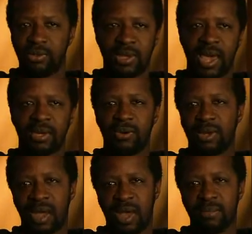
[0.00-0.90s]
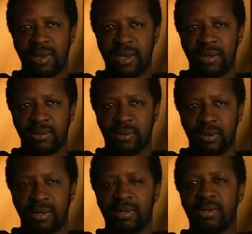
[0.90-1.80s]
You can't go to combat
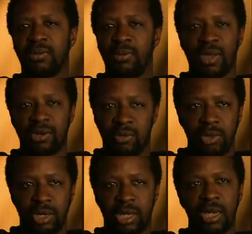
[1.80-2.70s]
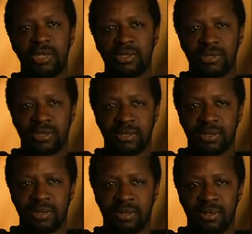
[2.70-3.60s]
without communications.
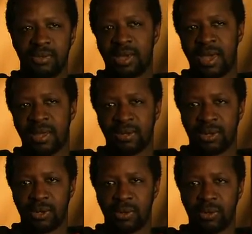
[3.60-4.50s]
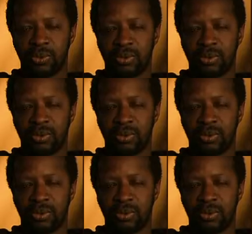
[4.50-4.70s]
You can't go